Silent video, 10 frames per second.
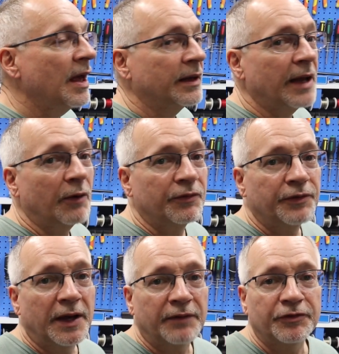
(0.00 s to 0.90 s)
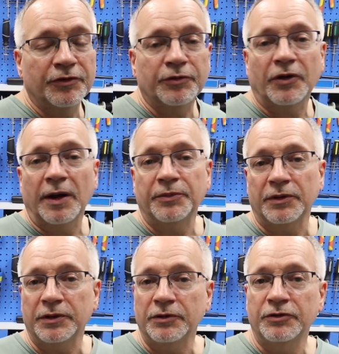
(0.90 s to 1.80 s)
Now if you haven't subscribed to
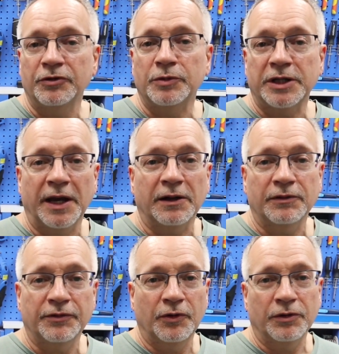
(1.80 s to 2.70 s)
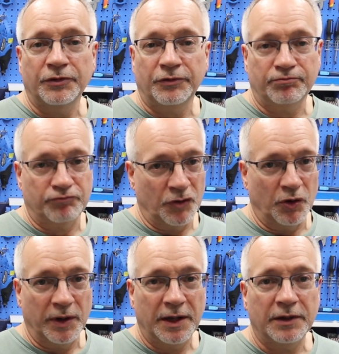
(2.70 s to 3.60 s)
the YouTube channel, of course,
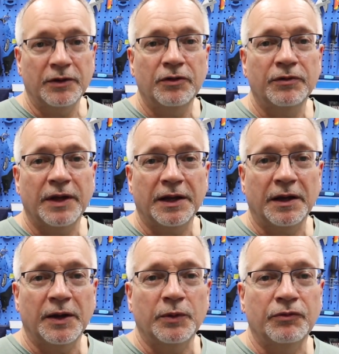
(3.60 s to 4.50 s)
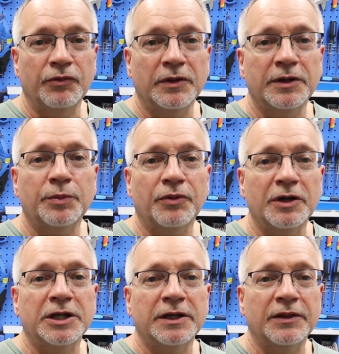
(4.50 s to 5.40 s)
go ahead and do that. I would really
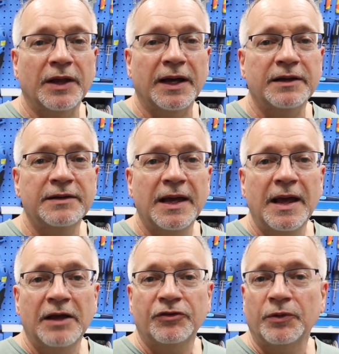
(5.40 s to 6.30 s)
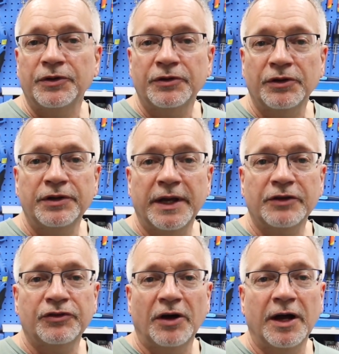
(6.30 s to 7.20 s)
appreciate that. So until the
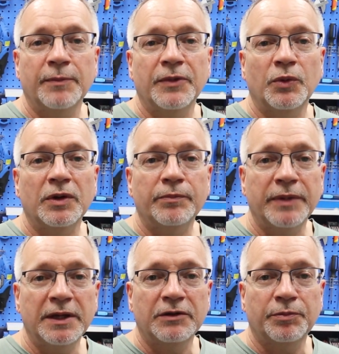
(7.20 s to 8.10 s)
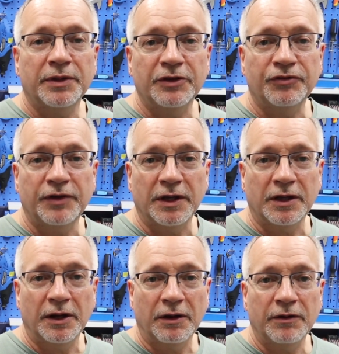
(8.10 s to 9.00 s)
next time that we meet, please take
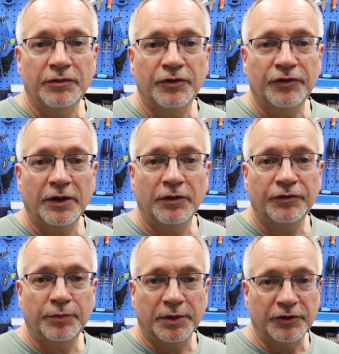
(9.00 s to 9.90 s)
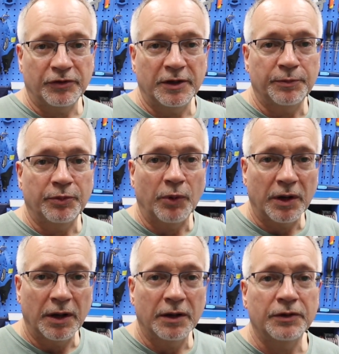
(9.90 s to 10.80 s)
care of yourselves, please keep
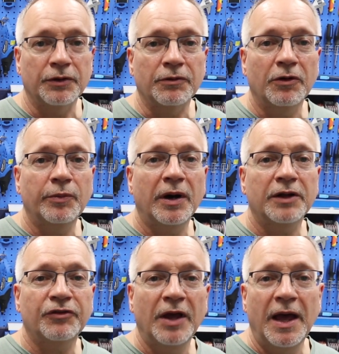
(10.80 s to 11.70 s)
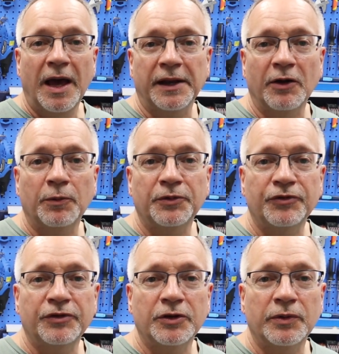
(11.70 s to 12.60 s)
working on your robots, and I hope to
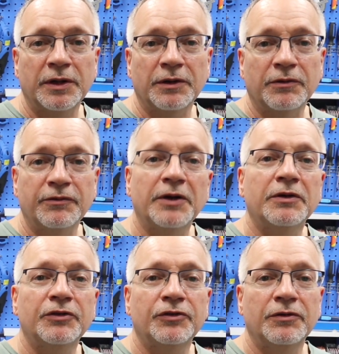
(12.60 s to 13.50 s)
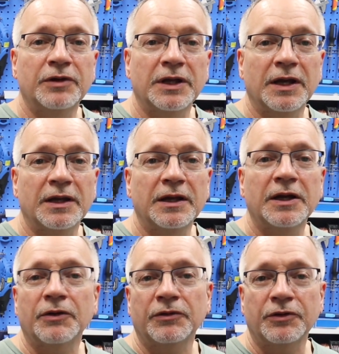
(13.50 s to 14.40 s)
see you here very soon again
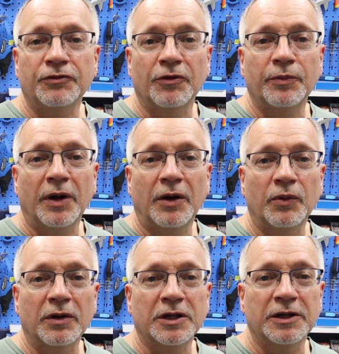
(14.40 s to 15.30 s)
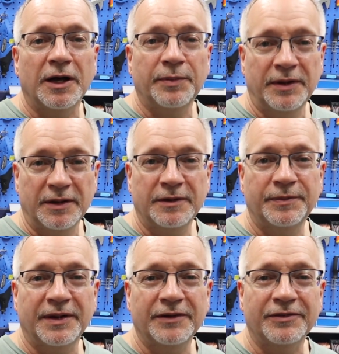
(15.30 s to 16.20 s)
here in the DroneBot Workshop.
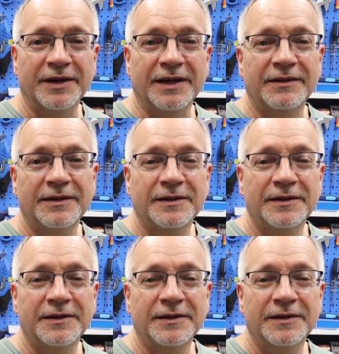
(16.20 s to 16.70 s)
Goodbye for now.